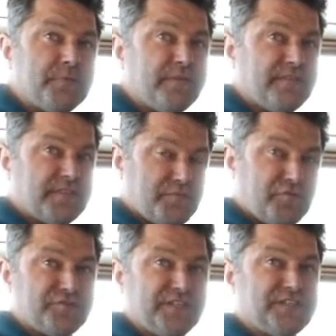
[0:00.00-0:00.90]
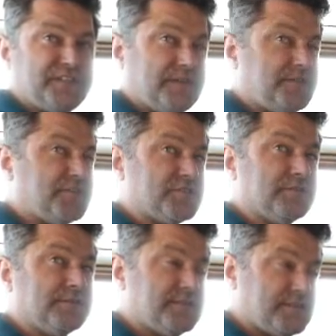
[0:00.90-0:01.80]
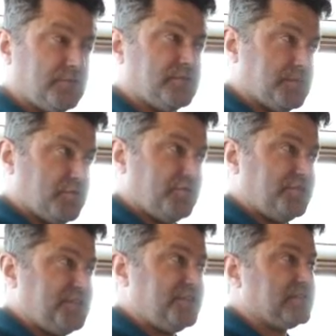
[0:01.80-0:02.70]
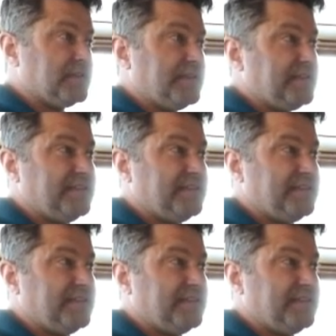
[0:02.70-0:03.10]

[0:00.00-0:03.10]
But then they brought it in as digital, and as soon as they brought digital in,